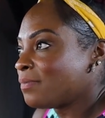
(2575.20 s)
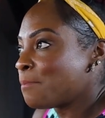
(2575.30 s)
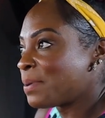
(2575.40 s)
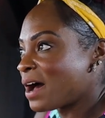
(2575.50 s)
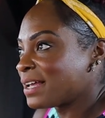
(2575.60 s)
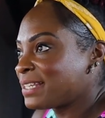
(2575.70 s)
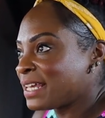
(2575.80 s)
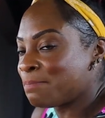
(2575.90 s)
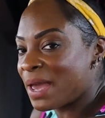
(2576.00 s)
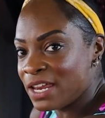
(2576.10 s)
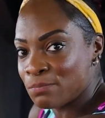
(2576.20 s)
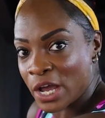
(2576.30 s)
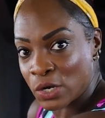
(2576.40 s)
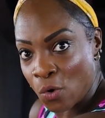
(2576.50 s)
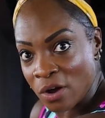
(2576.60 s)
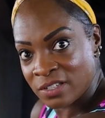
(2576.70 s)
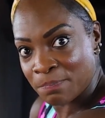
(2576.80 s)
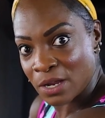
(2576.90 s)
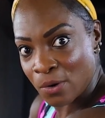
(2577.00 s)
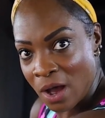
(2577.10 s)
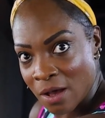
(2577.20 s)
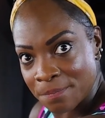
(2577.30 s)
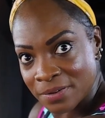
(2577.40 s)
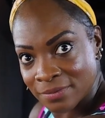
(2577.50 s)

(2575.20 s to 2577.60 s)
But it made my quads blow up.